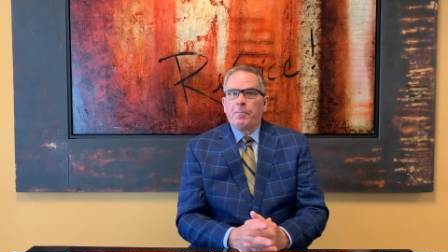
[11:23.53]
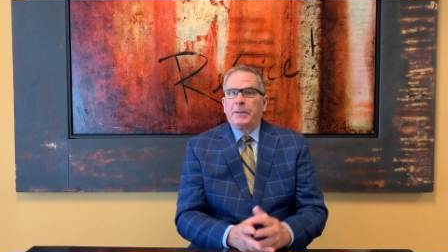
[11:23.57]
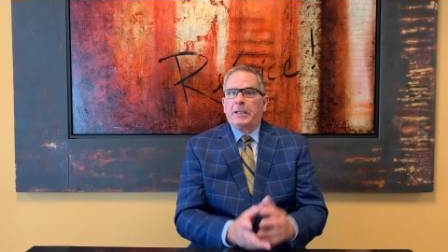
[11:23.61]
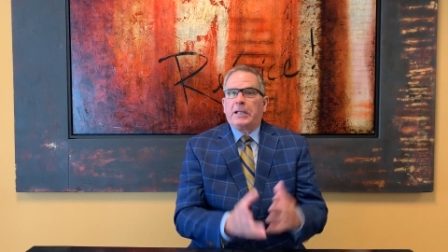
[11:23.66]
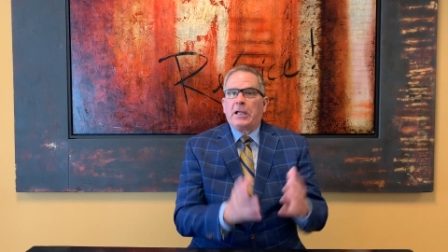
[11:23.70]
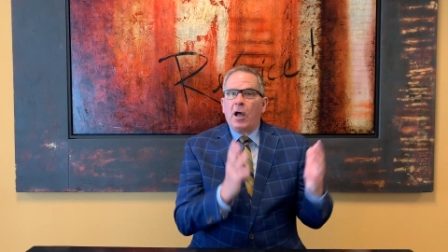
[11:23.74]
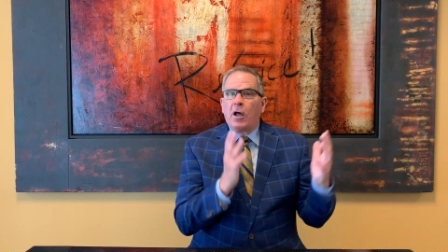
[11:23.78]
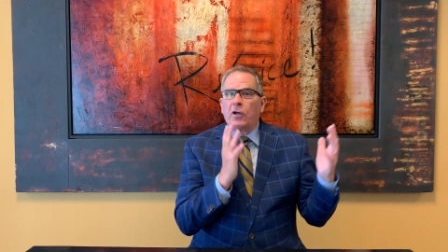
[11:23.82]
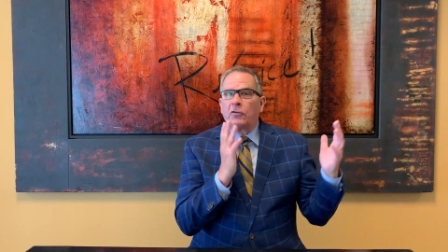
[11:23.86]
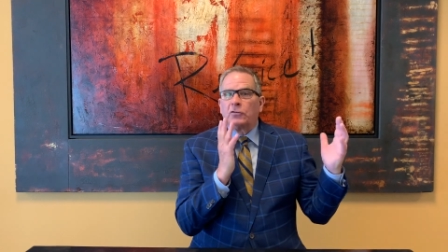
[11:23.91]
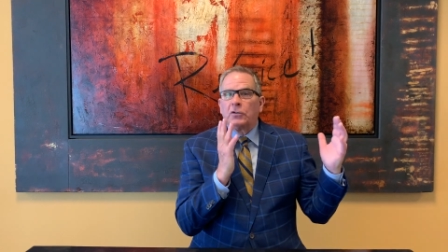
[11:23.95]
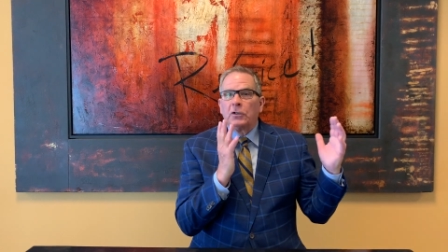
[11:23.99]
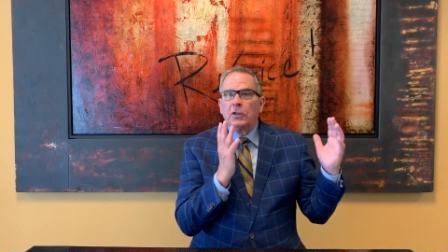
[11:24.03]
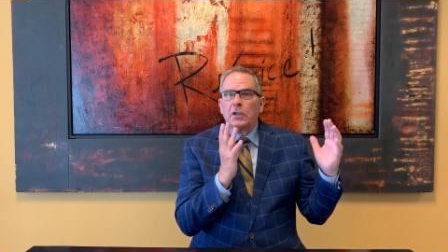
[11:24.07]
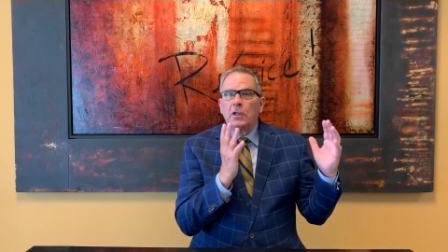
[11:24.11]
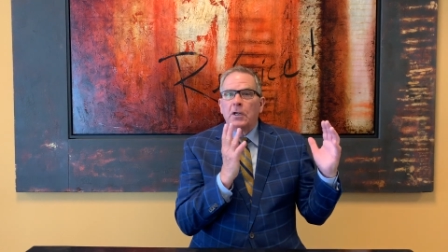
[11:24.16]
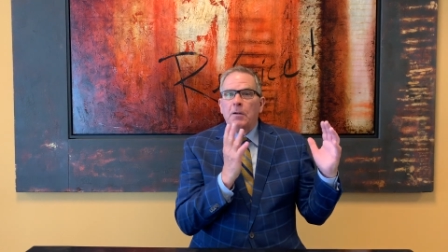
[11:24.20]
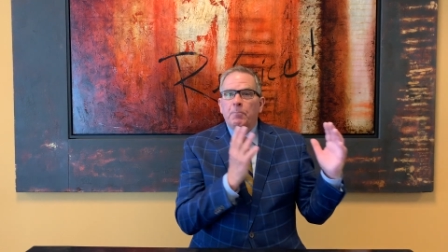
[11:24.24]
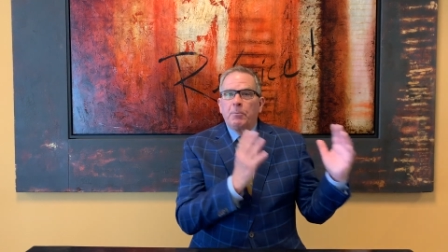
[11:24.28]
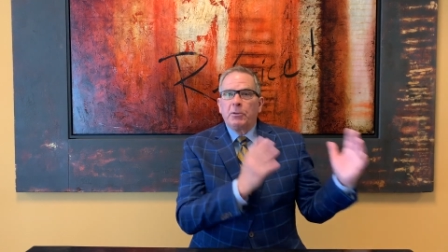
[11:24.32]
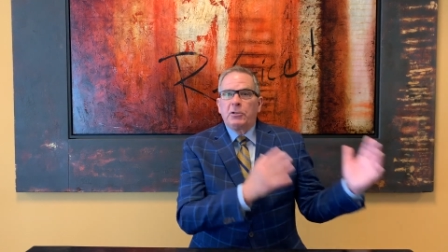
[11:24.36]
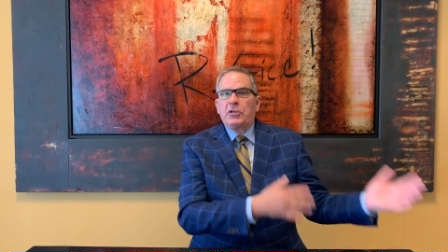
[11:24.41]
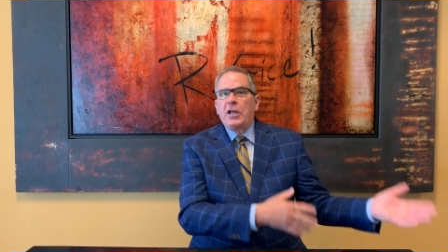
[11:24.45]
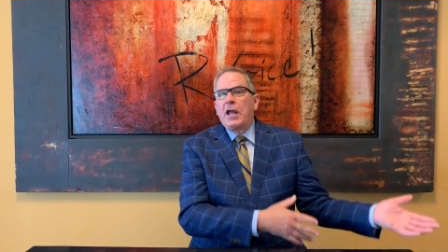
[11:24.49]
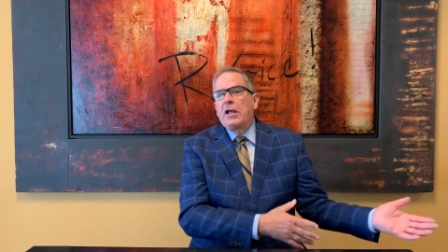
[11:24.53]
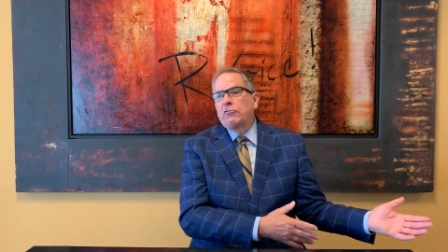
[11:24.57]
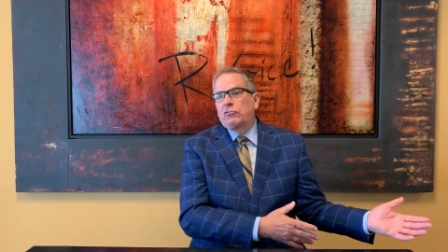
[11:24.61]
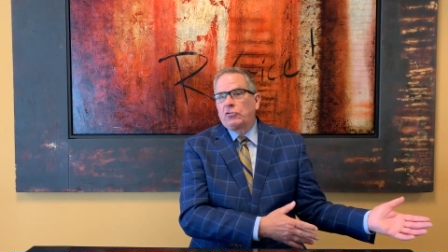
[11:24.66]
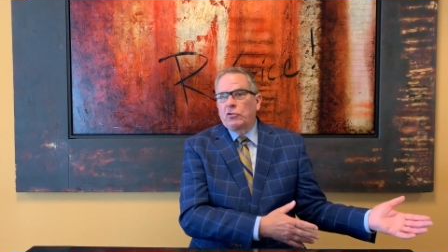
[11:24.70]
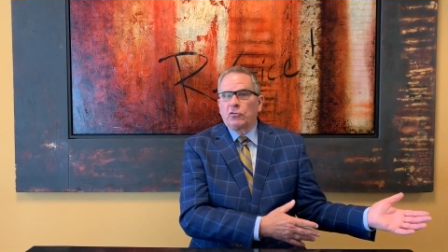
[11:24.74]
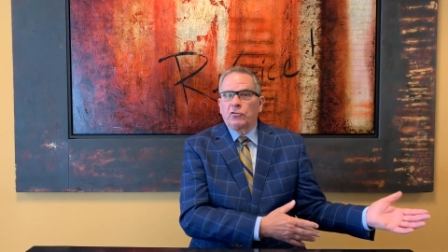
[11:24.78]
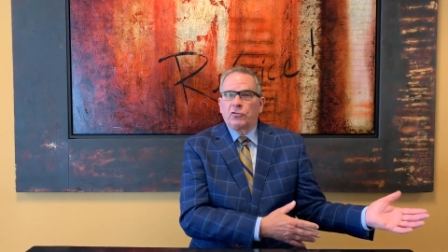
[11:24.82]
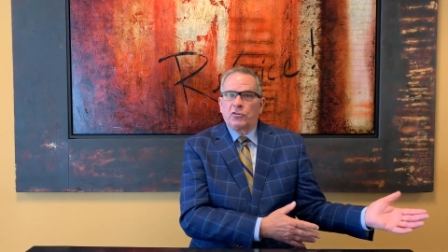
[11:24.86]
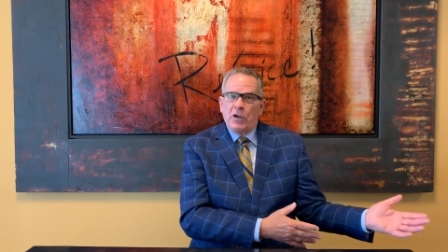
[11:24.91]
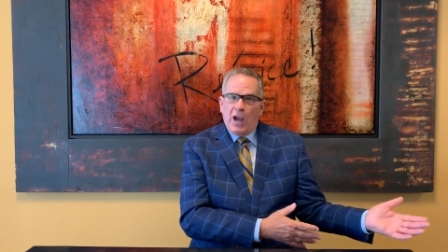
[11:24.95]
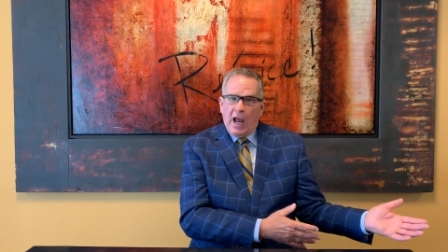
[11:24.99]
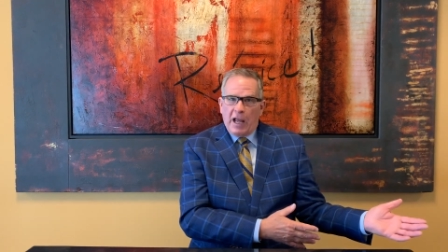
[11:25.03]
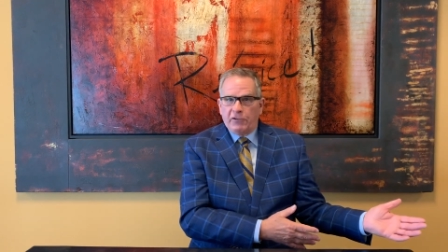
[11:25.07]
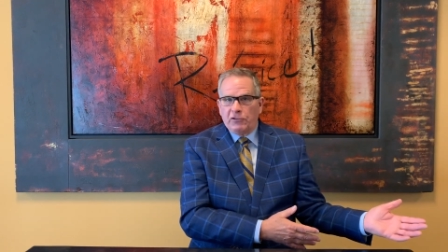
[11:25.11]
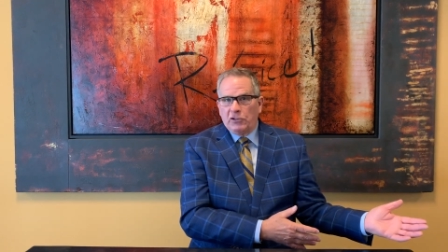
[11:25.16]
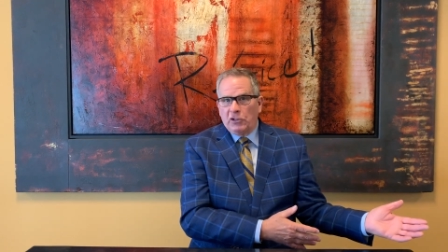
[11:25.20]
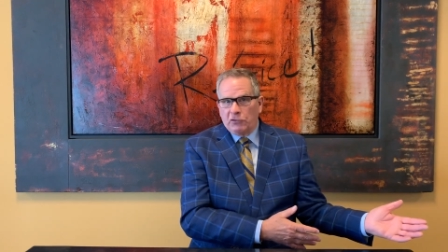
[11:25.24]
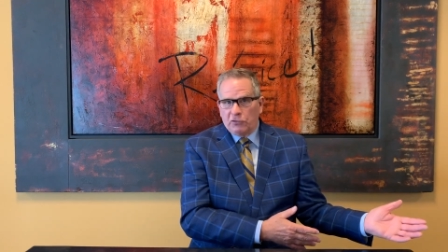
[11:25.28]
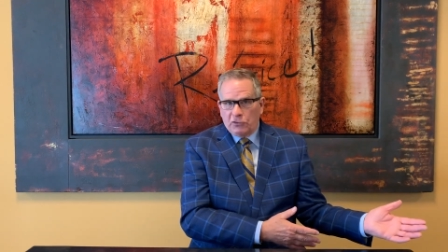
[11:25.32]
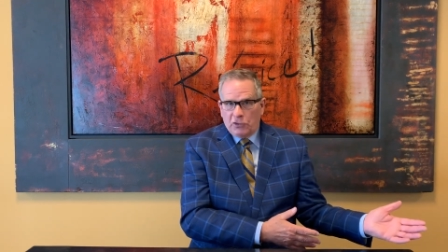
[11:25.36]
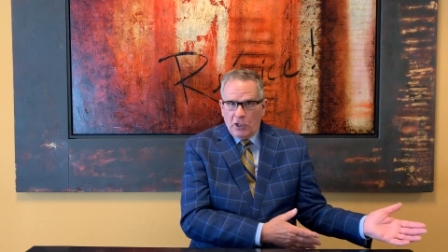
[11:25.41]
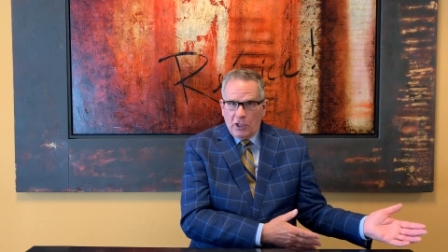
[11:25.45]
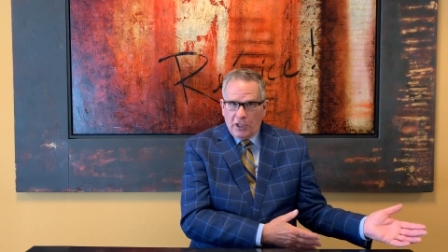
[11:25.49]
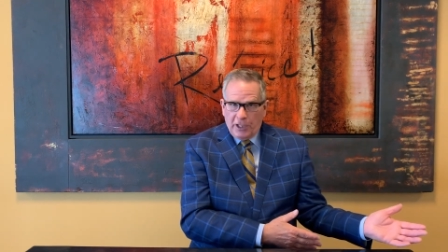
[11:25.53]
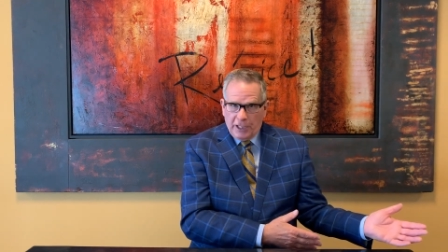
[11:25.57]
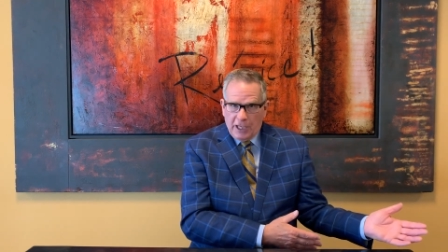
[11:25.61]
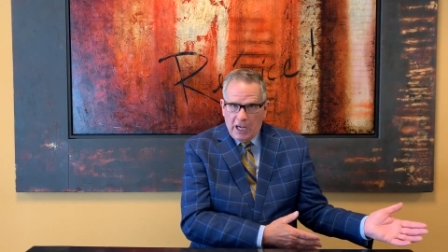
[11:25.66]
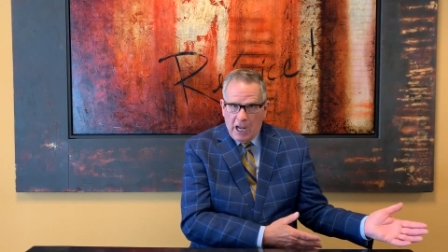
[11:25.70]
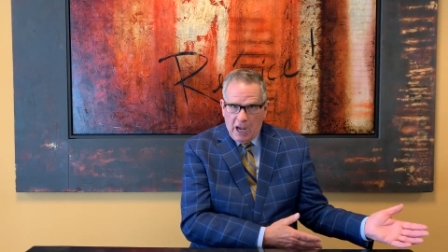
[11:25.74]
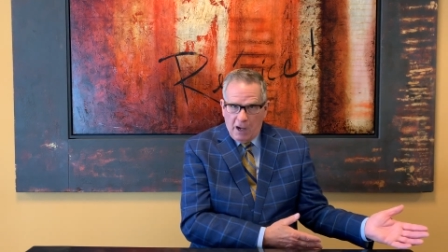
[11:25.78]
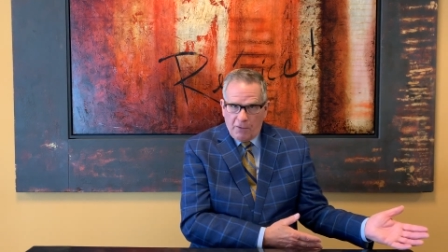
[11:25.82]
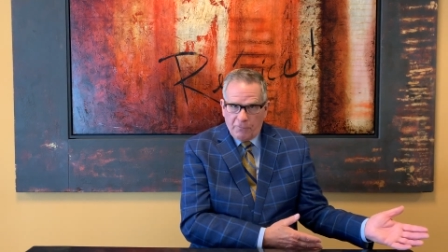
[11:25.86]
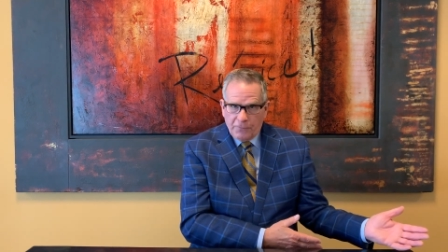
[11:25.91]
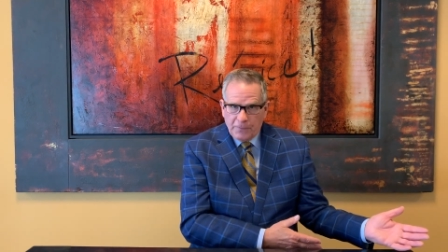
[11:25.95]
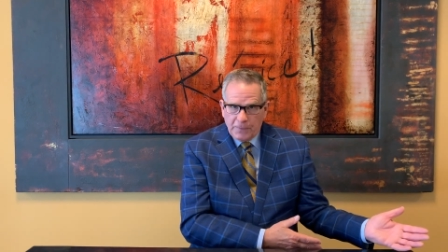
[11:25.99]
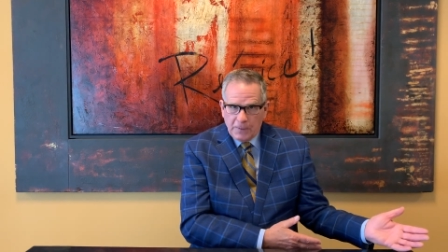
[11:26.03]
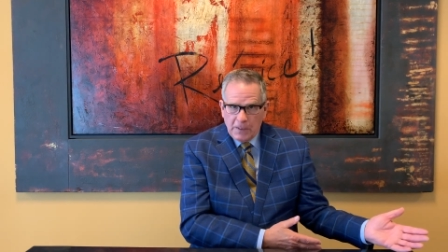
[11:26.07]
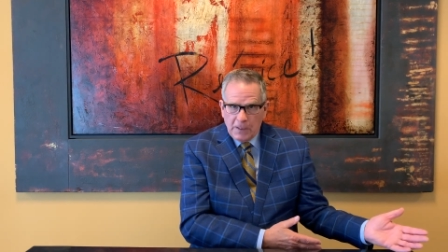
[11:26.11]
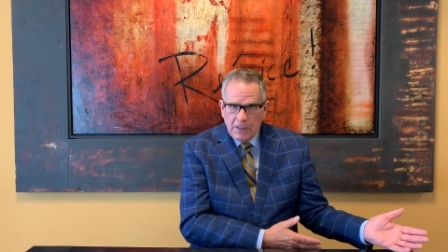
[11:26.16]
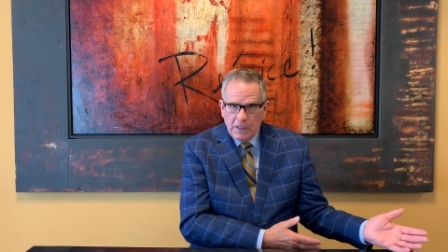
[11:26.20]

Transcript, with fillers: because potential's not just good enough.